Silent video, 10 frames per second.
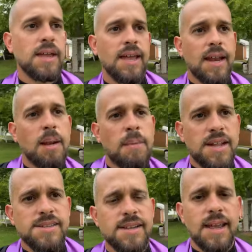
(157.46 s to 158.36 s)
And I
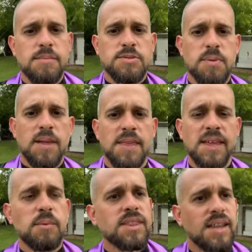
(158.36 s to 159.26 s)
imagine the neighbors are probably
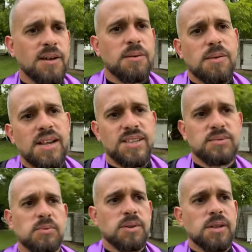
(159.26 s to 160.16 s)
thinking, what the hell is
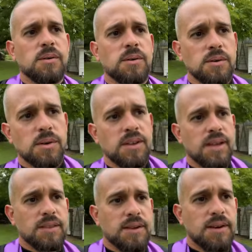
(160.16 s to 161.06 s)
really going on
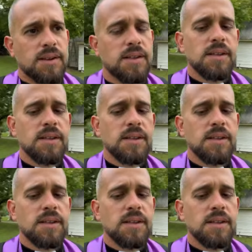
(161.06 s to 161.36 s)
down there?